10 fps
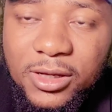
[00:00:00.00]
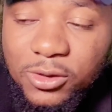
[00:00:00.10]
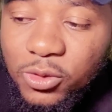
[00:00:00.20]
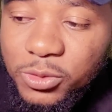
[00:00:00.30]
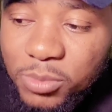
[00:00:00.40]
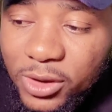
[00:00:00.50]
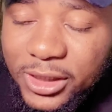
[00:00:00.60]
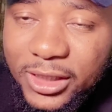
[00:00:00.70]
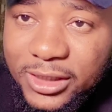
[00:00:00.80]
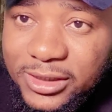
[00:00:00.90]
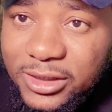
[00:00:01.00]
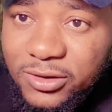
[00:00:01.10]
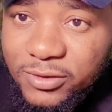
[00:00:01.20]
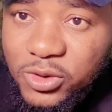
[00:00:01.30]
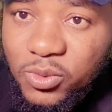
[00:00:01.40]
No, money, in the sense
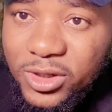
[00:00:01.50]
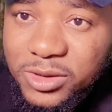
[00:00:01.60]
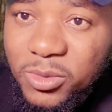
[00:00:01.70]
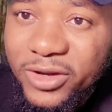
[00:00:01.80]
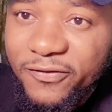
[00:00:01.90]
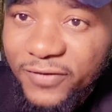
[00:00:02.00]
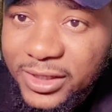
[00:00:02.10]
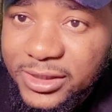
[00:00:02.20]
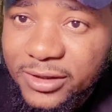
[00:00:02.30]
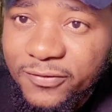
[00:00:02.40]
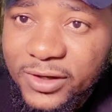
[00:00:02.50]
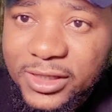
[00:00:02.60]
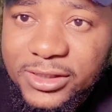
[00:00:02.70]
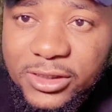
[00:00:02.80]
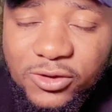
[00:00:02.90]
of this word, is more effective
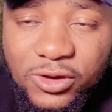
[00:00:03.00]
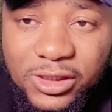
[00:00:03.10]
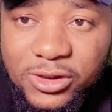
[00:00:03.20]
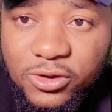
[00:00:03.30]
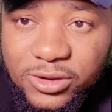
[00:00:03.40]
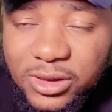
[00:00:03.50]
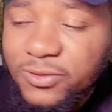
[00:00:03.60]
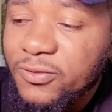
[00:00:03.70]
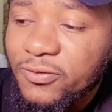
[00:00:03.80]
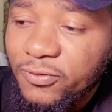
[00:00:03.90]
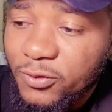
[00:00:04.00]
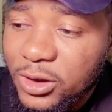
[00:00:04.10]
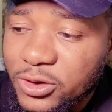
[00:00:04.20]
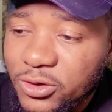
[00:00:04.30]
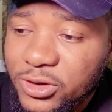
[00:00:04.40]
in a successful
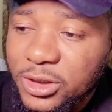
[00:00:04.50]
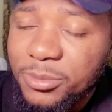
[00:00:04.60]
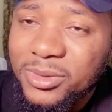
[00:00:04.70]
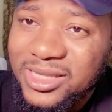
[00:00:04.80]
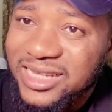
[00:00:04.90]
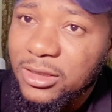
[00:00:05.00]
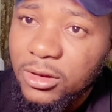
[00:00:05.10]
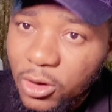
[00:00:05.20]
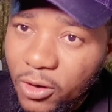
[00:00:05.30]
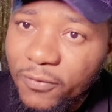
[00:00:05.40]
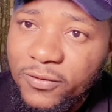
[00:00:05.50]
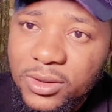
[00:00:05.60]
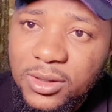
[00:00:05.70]
relationship than love.